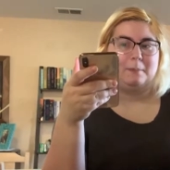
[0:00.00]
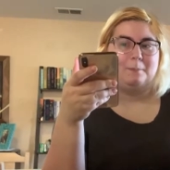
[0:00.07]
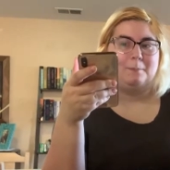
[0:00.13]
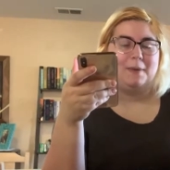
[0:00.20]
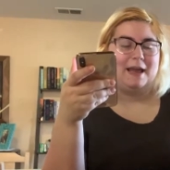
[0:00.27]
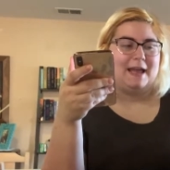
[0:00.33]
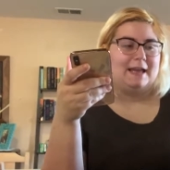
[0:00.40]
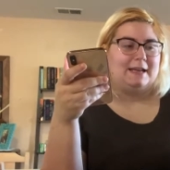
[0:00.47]
a
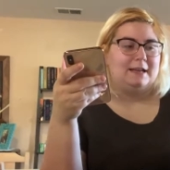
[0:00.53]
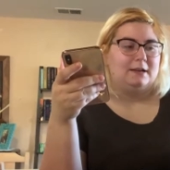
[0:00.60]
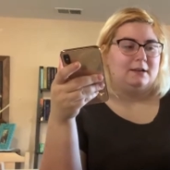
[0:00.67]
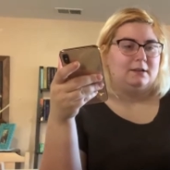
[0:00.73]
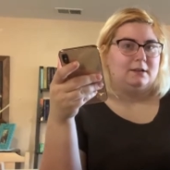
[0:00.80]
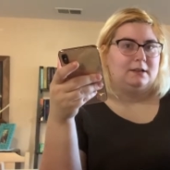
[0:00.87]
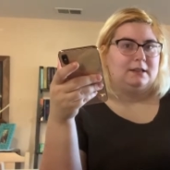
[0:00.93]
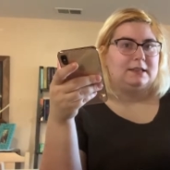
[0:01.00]
bed.
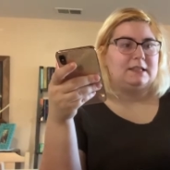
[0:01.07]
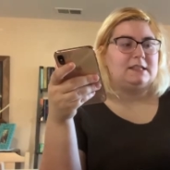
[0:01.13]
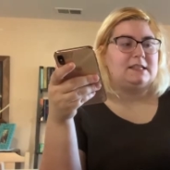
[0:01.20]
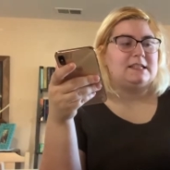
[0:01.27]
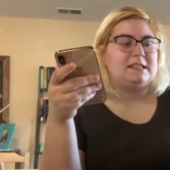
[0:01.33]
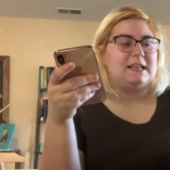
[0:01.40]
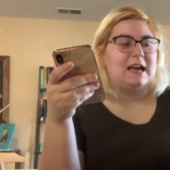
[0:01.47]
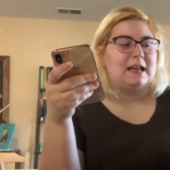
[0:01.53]
This
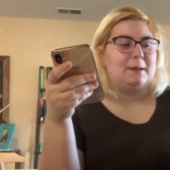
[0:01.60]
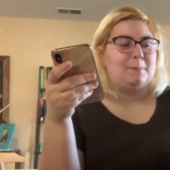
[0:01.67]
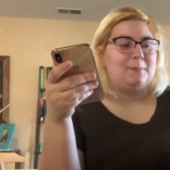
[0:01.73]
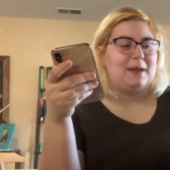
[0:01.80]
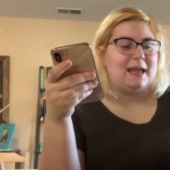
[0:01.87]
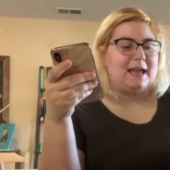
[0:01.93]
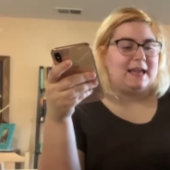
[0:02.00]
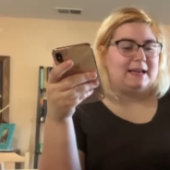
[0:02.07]
is not a
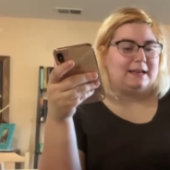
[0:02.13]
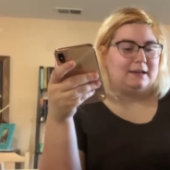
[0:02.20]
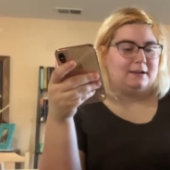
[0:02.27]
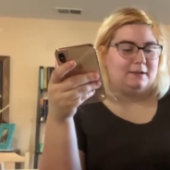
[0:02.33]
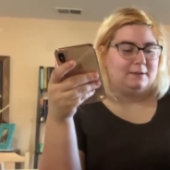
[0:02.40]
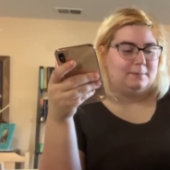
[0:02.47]
bed.